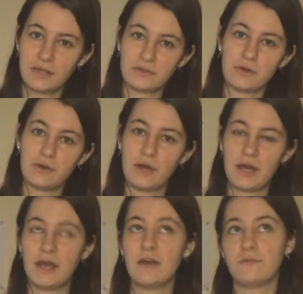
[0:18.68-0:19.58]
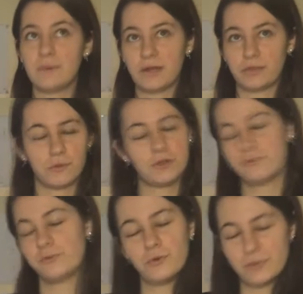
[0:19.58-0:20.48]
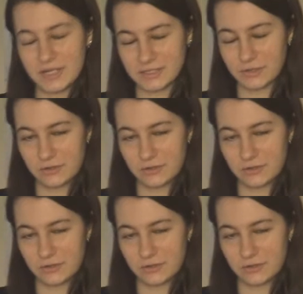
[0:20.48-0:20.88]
So I have about 3 or 4 weeks